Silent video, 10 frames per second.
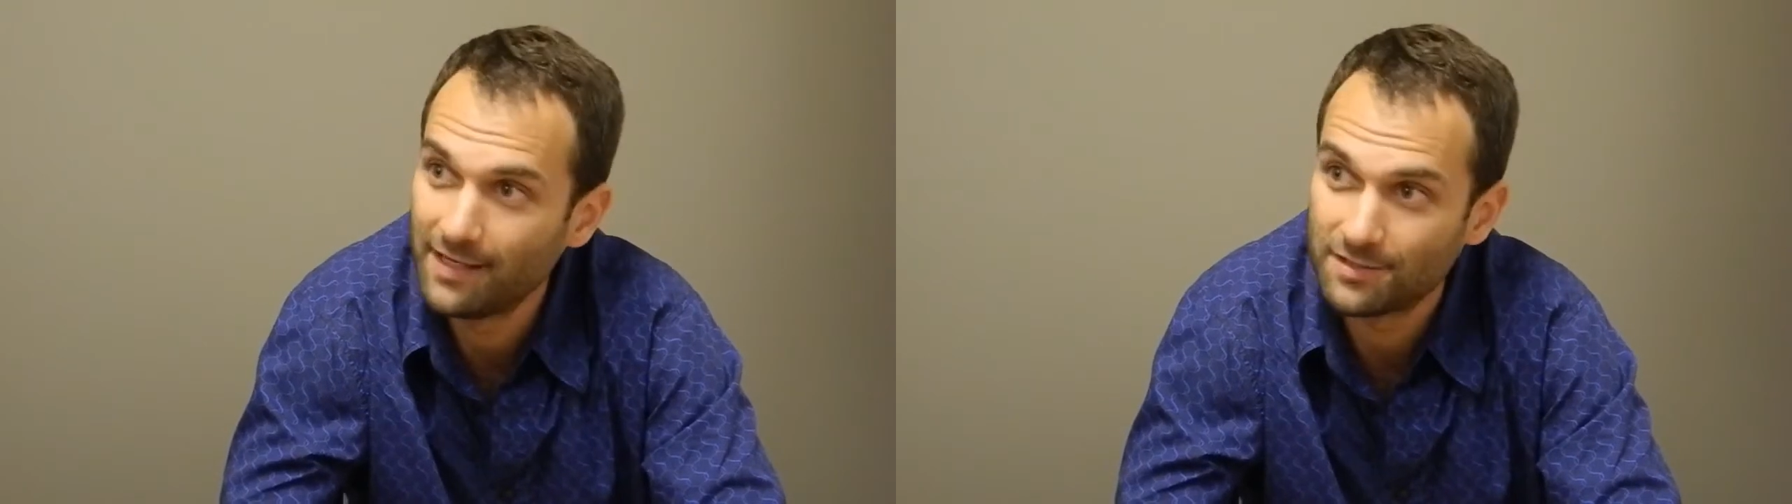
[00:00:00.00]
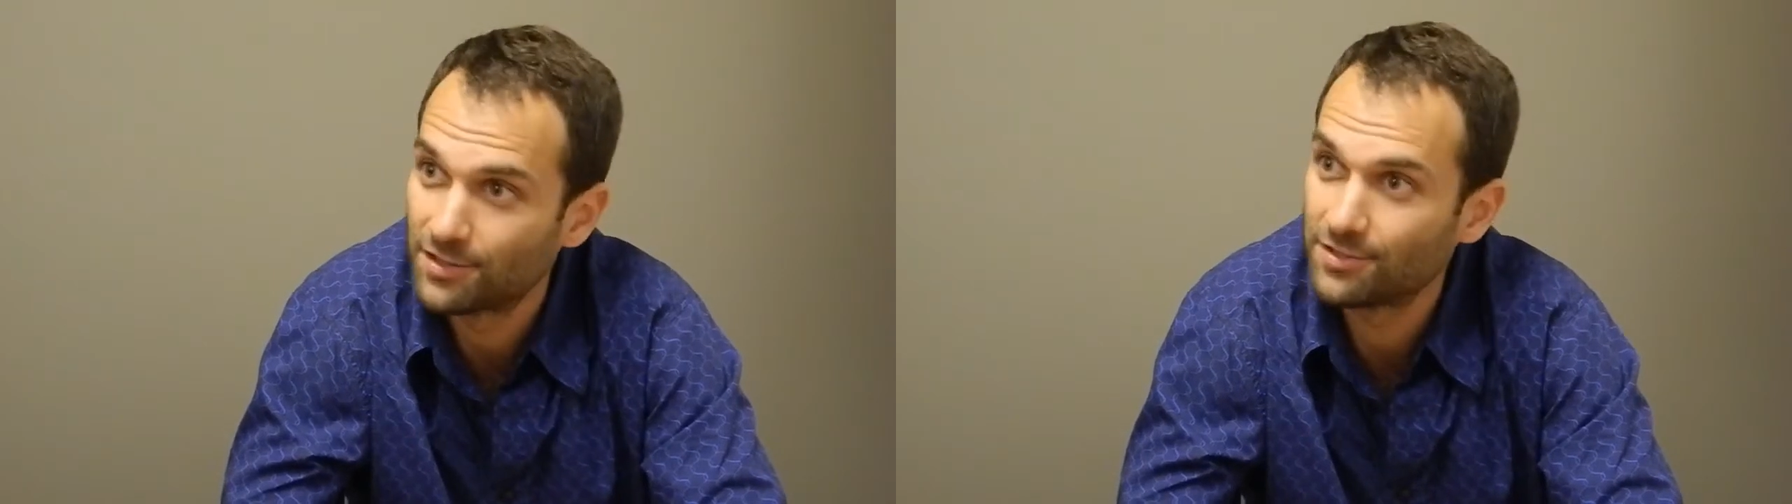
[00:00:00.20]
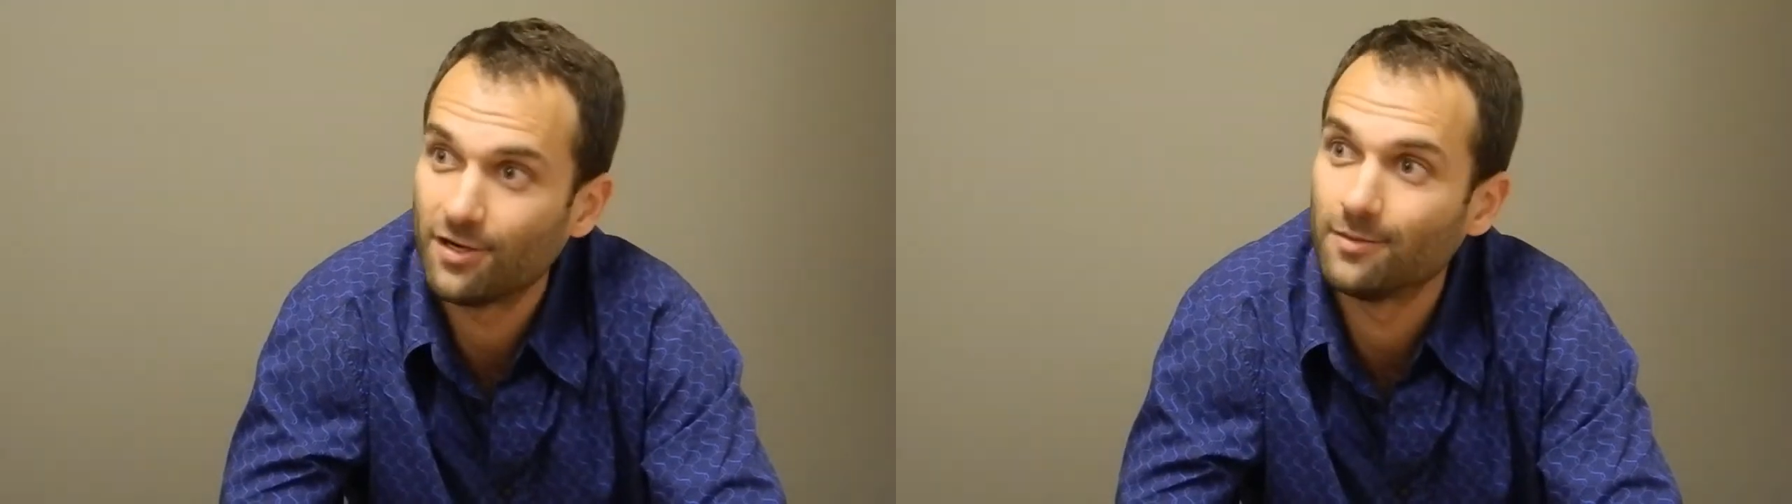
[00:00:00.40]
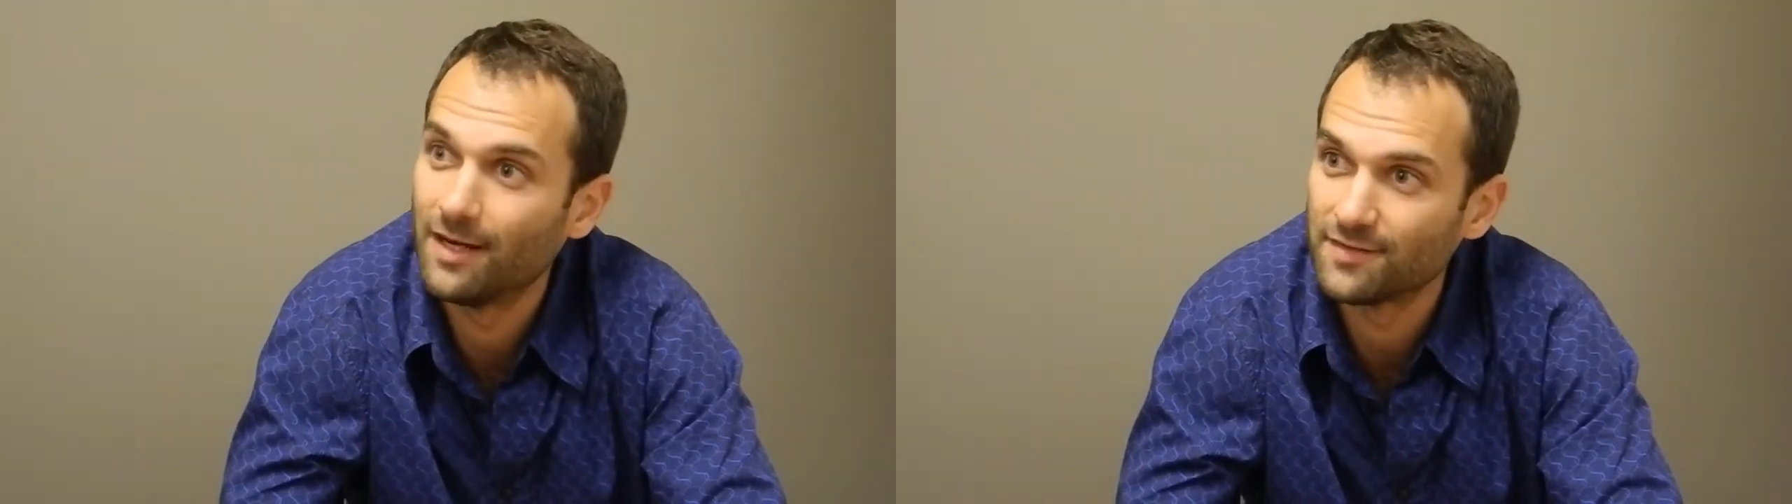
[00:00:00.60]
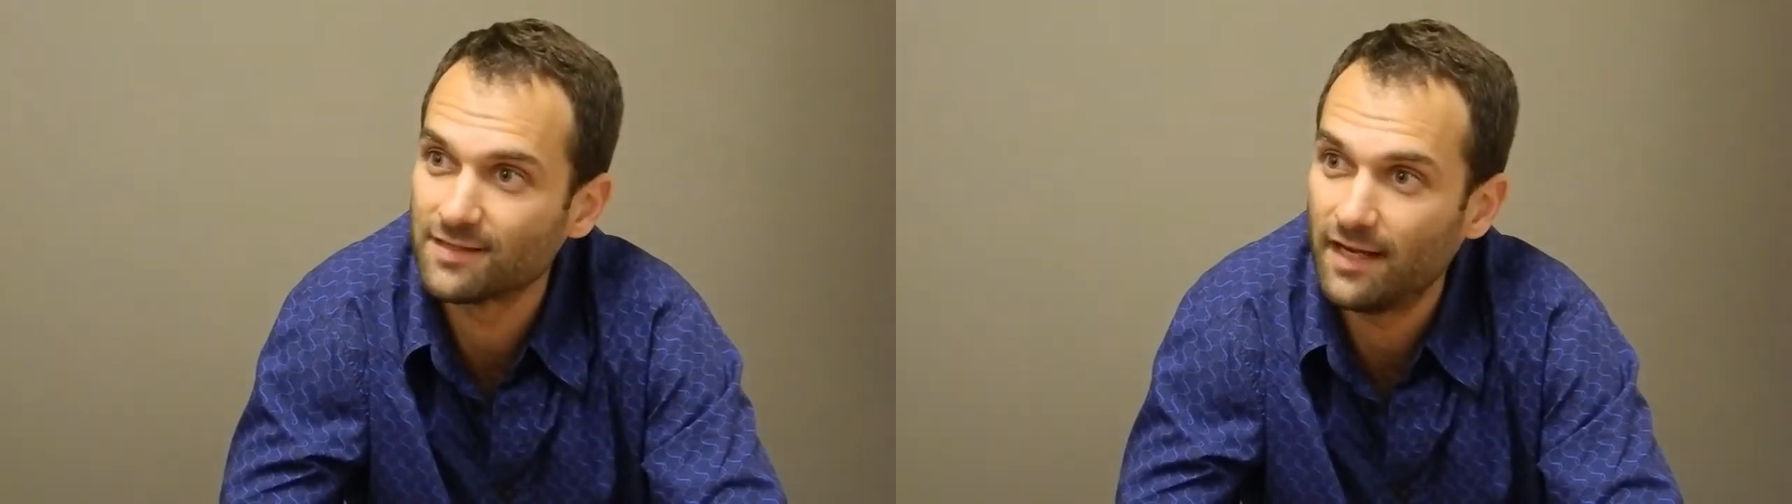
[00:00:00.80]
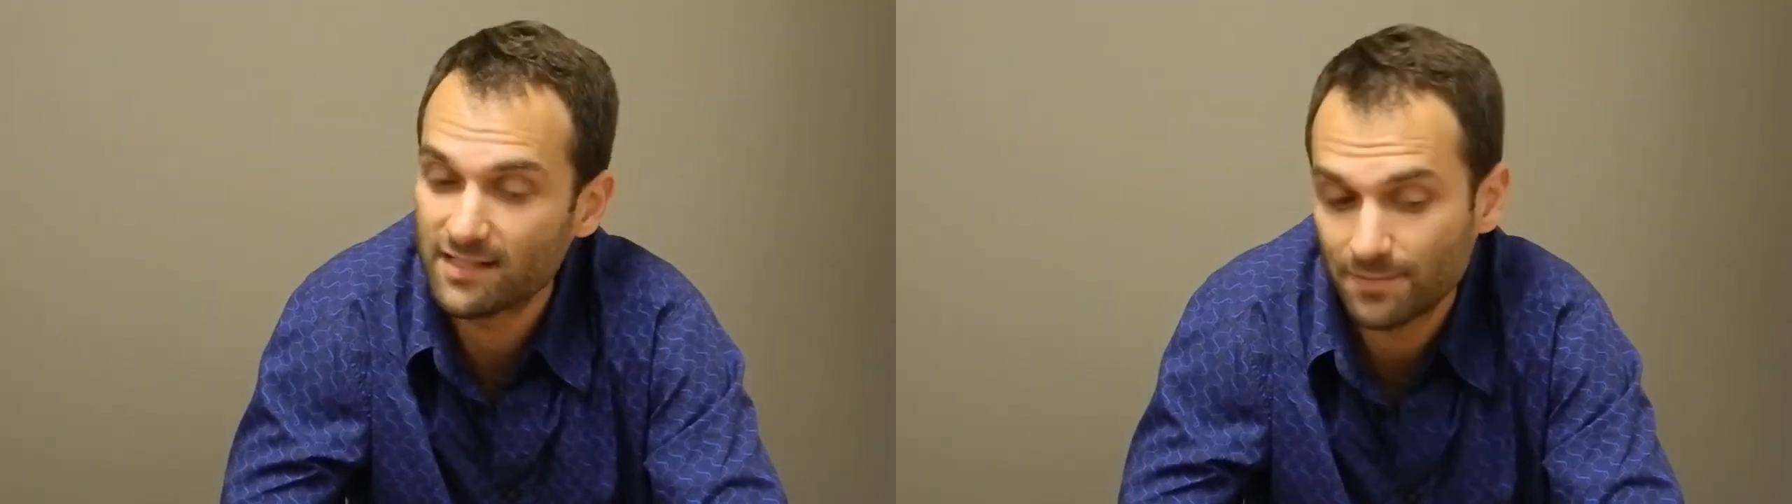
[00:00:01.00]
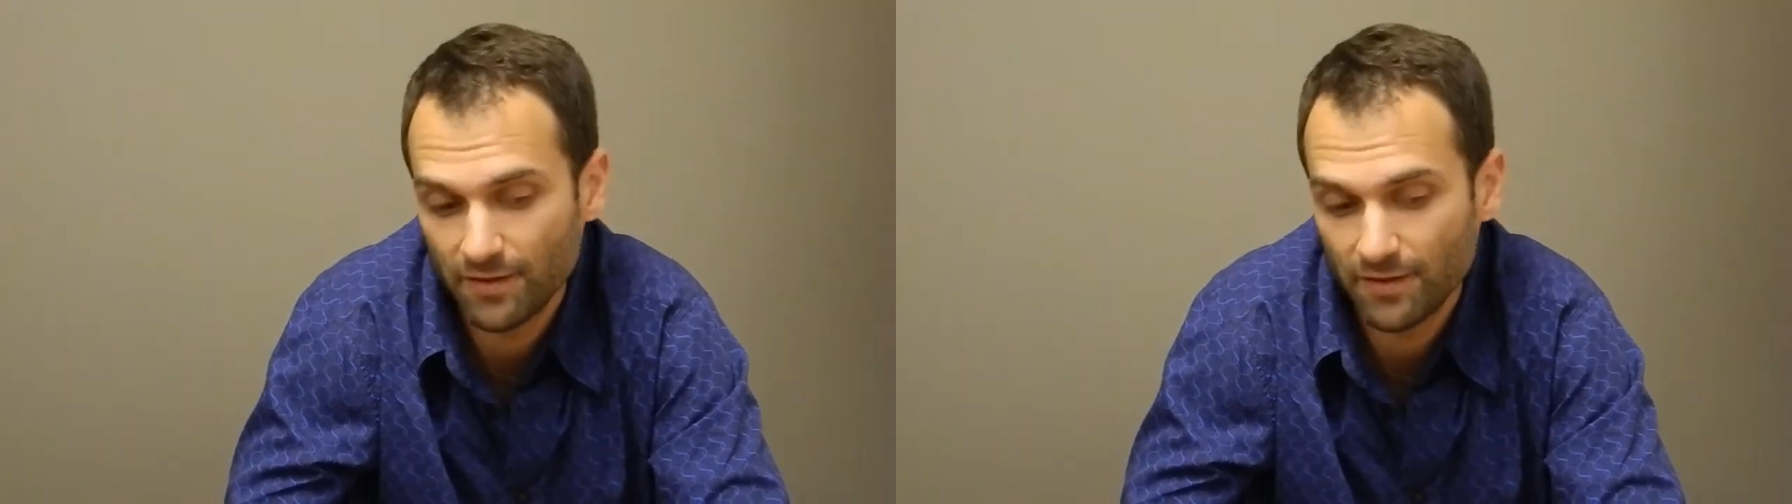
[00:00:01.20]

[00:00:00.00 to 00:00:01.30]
because you could talk about the science,